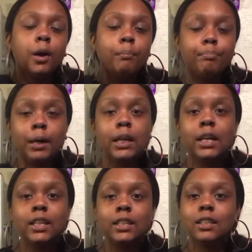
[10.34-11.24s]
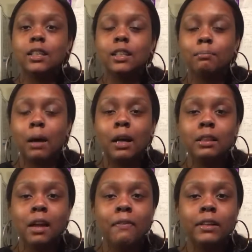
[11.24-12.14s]
but my
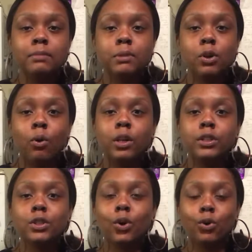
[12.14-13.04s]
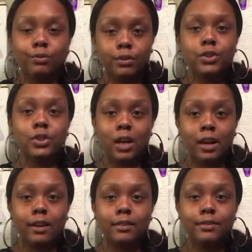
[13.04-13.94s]
life has been going into
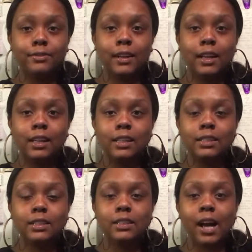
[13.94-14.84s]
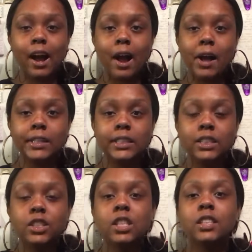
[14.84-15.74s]
overdrive, and I
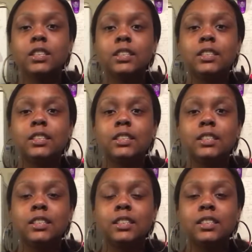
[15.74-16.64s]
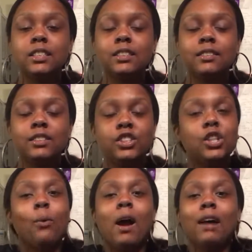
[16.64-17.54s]
just
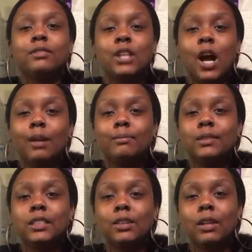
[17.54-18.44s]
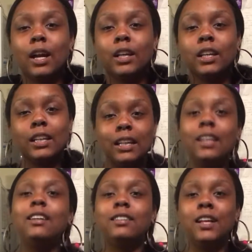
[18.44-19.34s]
don't have time to
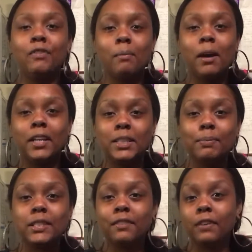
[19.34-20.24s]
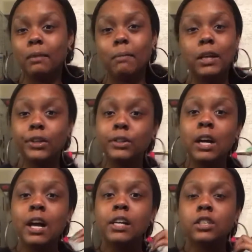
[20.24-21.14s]
eat, never mind a specific meal.
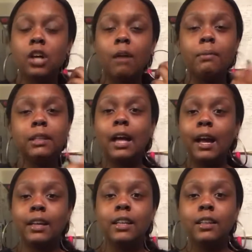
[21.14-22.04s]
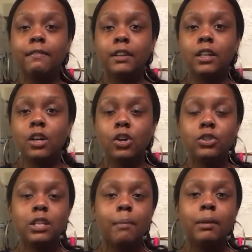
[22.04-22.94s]
So I've been lacking in the
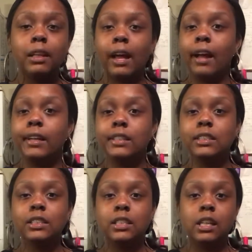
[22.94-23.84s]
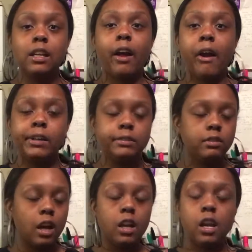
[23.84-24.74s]
videos. I've been lacking in
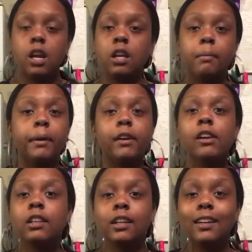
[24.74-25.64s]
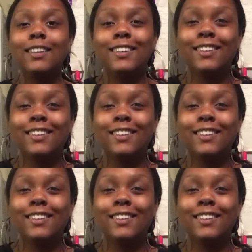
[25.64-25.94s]
eating, apparently.